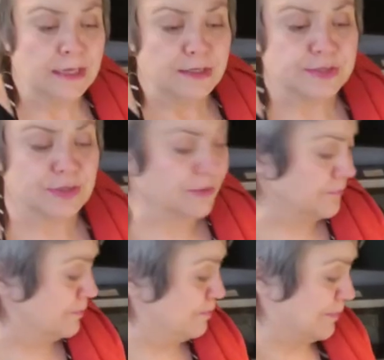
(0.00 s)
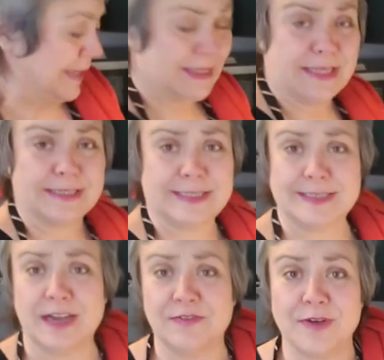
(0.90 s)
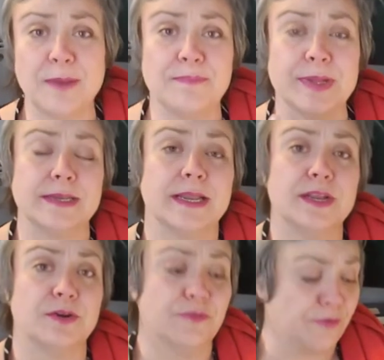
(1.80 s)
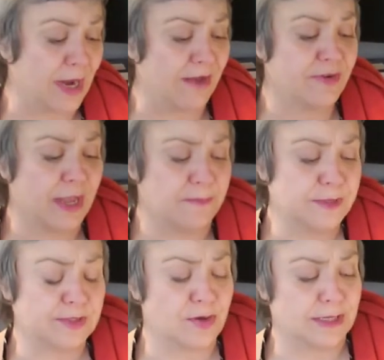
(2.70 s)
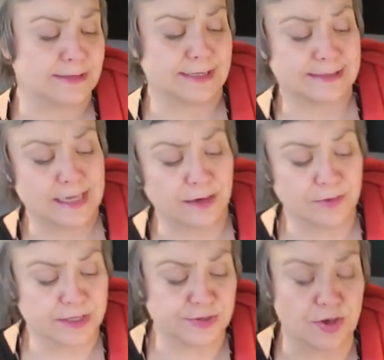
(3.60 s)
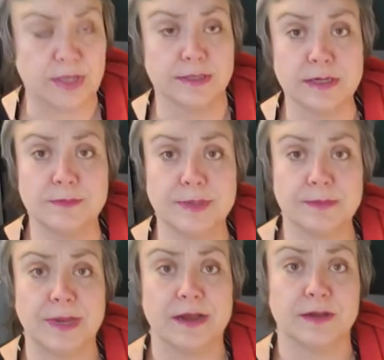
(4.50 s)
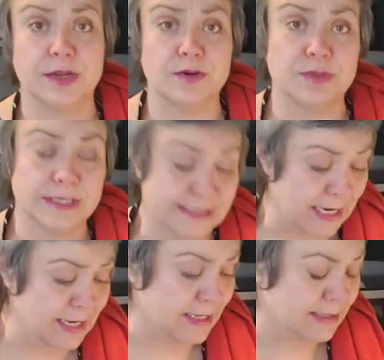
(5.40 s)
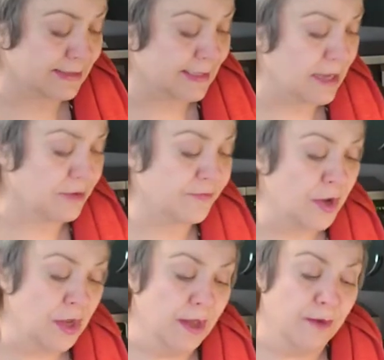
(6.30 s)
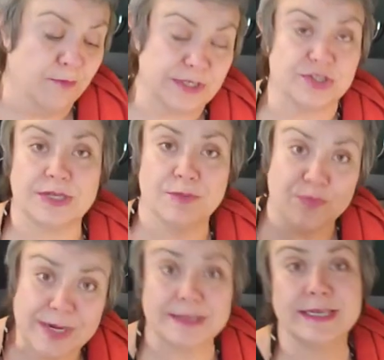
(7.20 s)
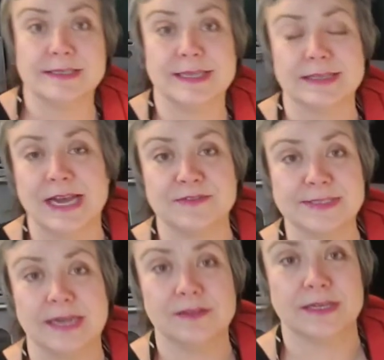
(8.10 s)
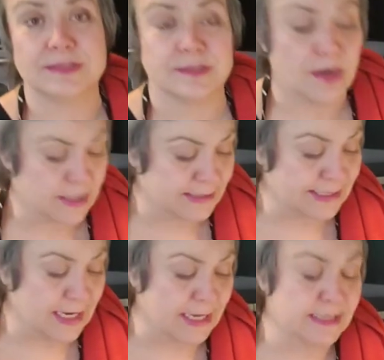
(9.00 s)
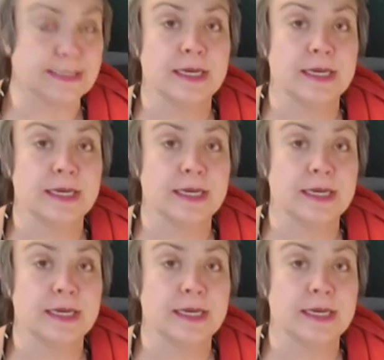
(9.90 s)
sort of beat this stuff up, but you know, for every episode, as I said, I want to talk a little bit about, you know, the diet itself, which really is a lifestyle, it's not a diet.